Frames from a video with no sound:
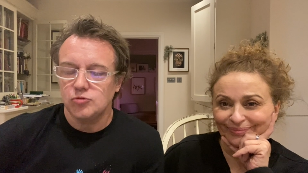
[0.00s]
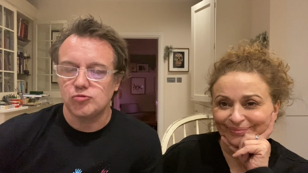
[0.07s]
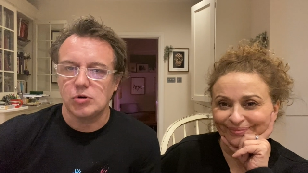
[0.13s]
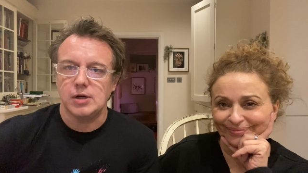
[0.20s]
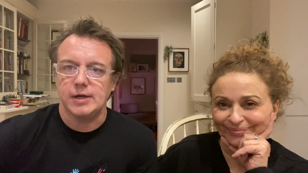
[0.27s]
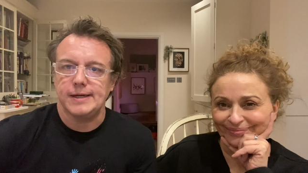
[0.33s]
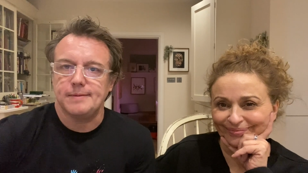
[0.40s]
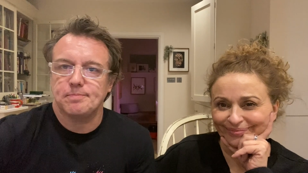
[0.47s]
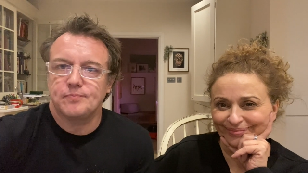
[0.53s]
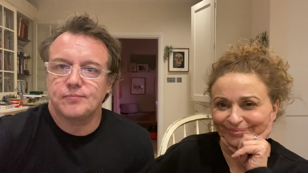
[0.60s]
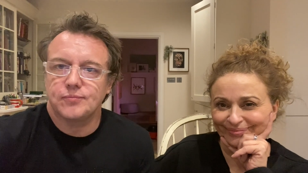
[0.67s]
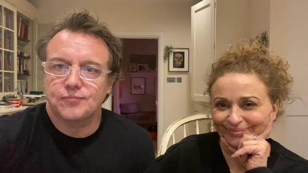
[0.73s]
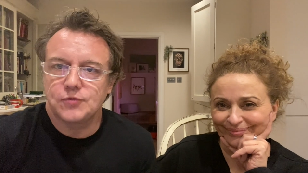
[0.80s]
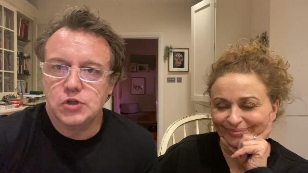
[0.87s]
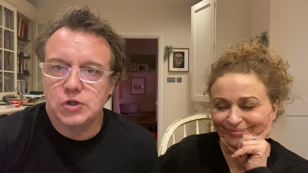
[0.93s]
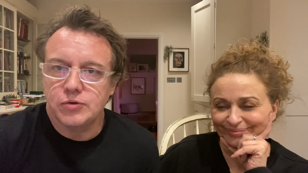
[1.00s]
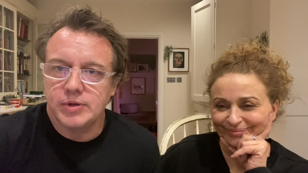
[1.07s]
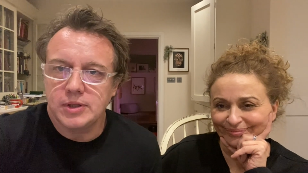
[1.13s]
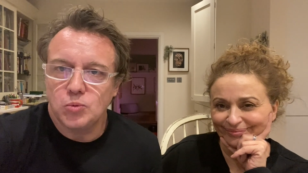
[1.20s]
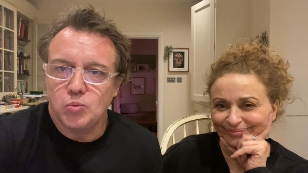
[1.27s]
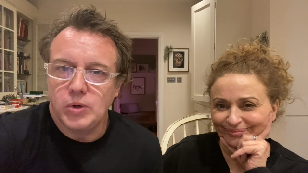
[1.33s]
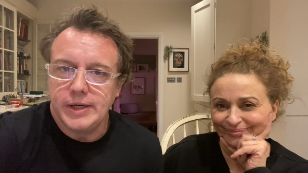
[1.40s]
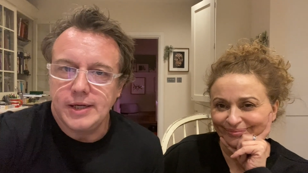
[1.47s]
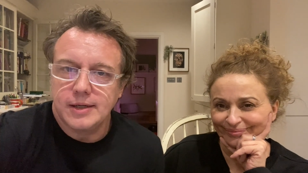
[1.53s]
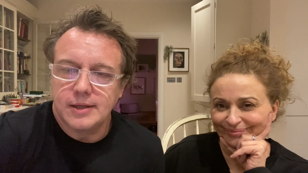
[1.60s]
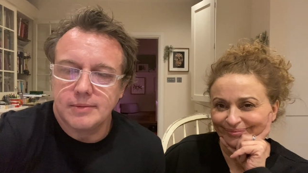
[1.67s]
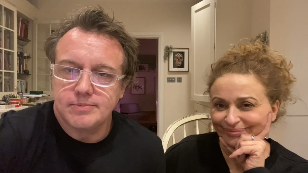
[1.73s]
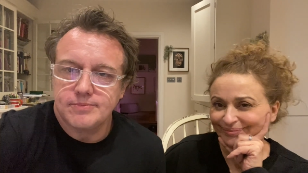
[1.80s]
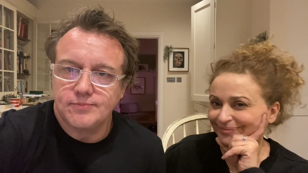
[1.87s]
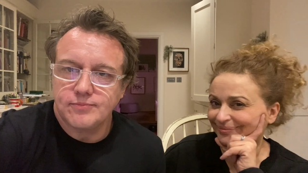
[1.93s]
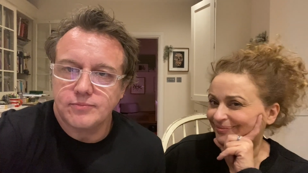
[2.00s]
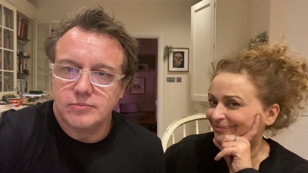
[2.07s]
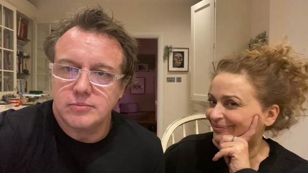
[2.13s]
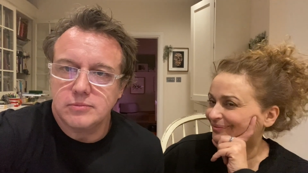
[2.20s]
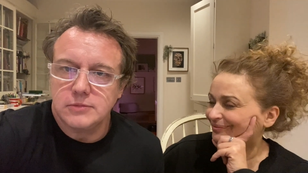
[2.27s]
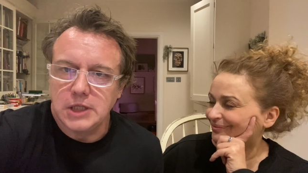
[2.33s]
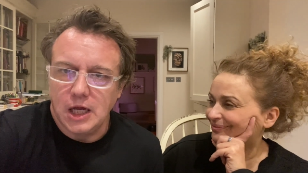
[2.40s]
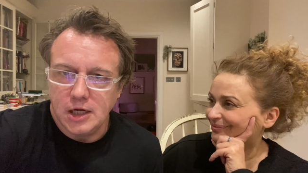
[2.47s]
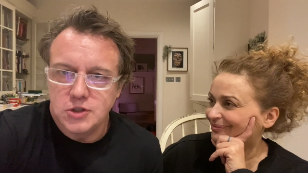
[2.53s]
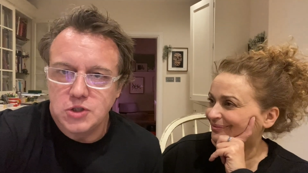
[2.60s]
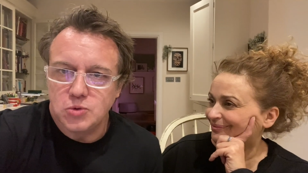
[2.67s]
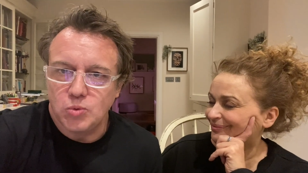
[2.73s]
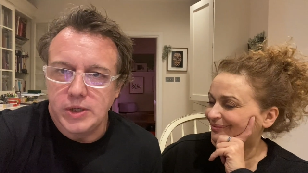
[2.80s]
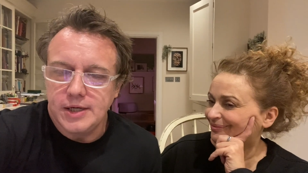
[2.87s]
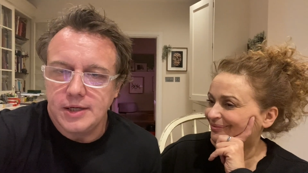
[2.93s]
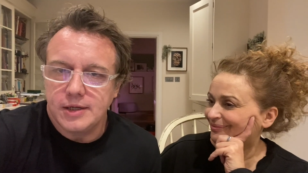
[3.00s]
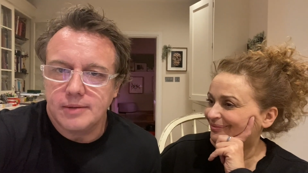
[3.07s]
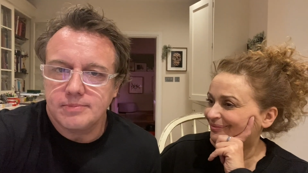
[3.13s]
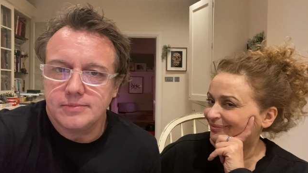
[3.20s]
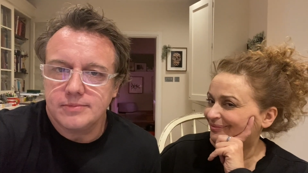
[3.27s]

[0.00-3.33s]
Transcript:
Speaker 1: Right. During the week, last week,